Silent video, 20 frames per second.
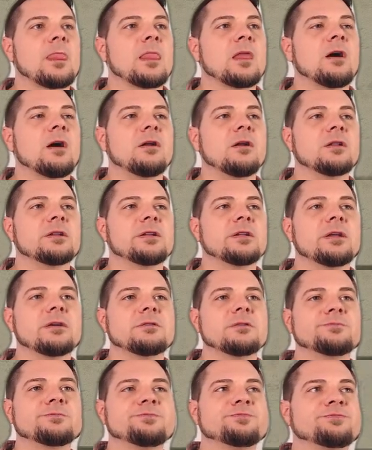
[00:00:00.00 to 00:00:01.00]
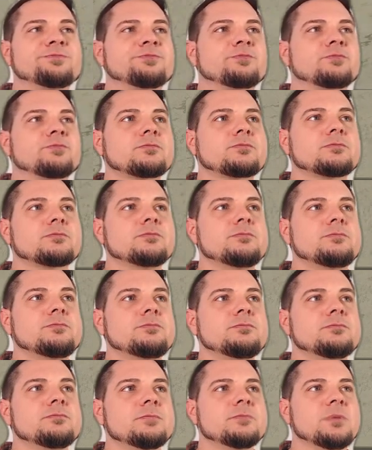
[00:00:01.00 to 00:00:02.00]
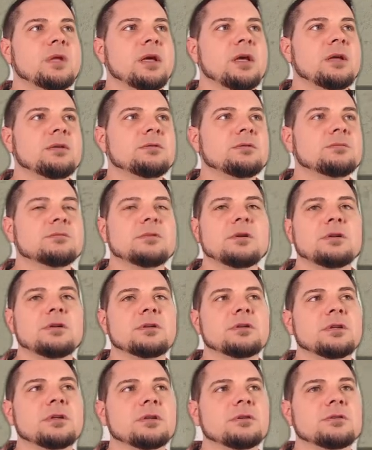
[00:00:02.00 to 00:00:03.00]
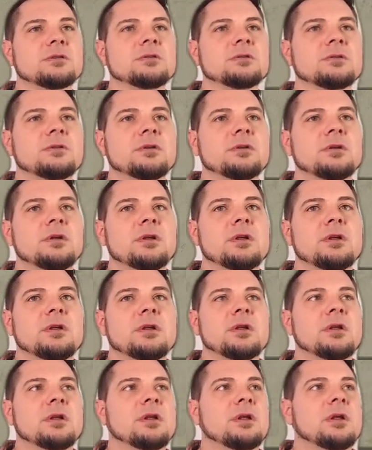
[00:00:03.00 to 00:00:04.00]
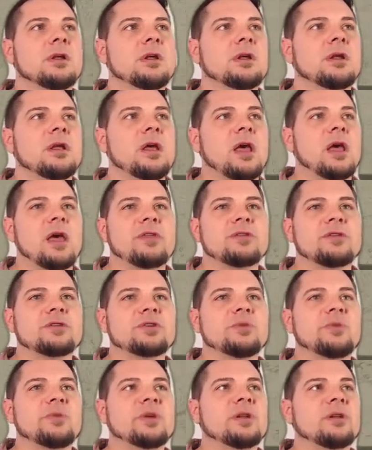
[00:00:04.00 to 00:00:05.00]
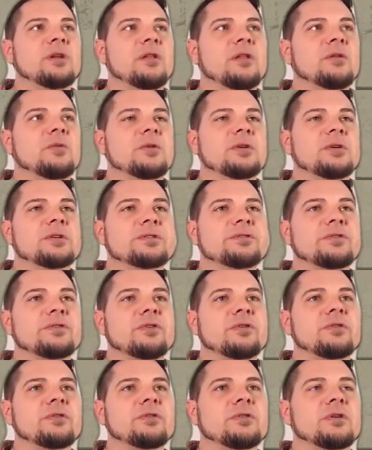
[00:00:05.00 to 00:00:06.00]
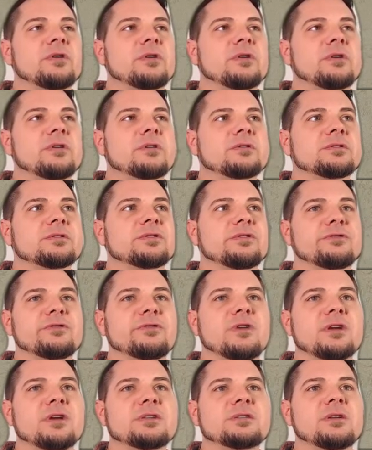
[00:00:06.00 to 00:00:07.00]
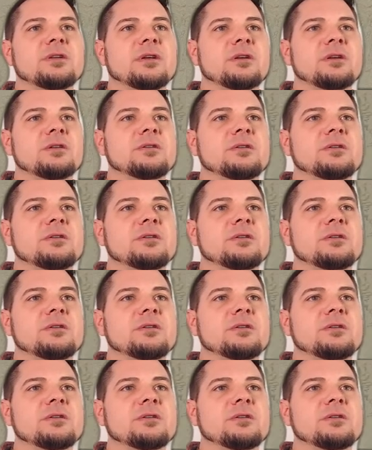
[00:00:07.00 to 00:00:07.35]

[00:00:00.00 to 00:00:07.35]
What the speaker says: Hollandale? Yeah, Hollandale. And there should be another one to Sofrostia.